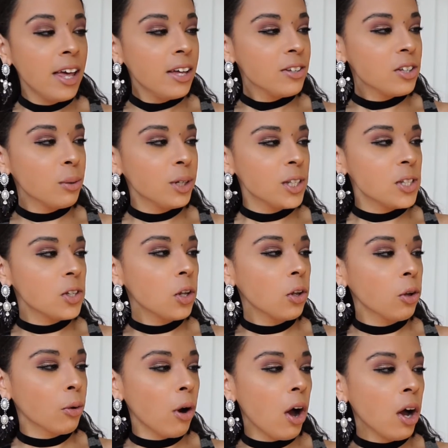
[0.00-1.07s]
So it's the
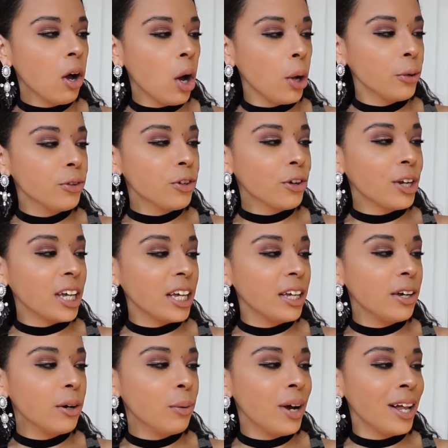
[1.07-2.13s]
Lorac Alter
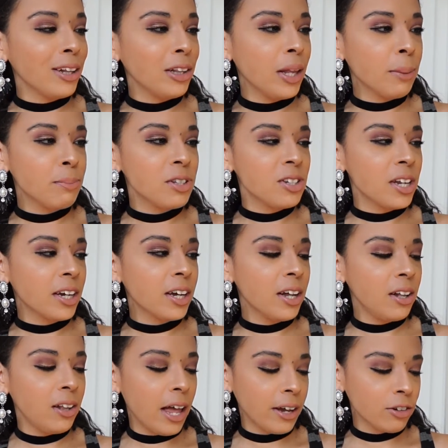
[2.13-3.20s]
Ego Lipstick
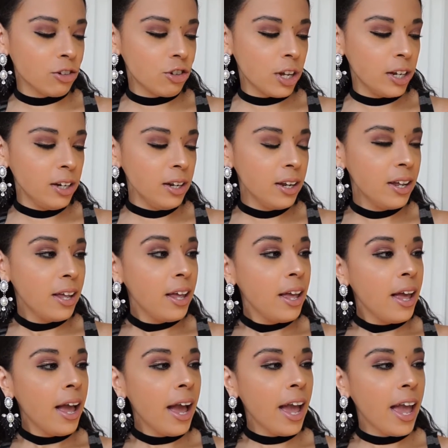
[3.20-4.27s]
Collection,
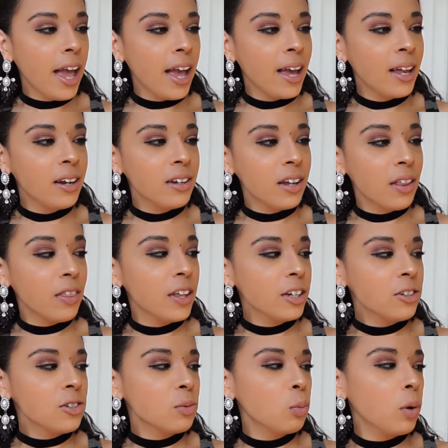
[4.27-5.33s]
and
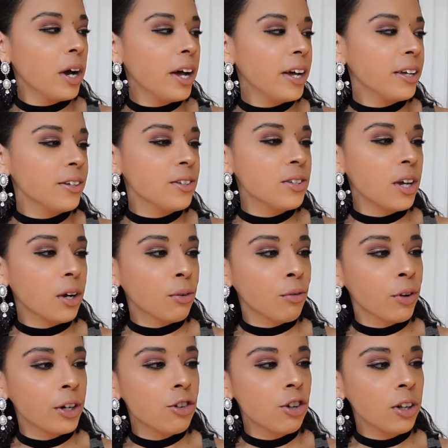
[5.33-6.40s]
this was
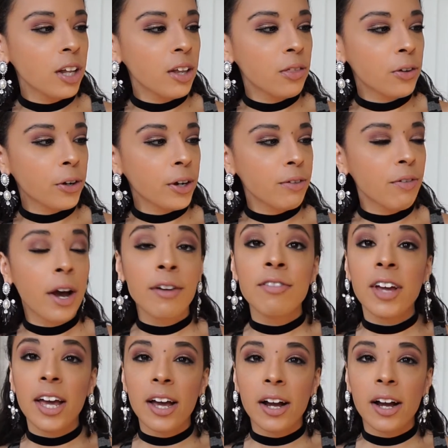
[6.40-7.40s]
originally $35,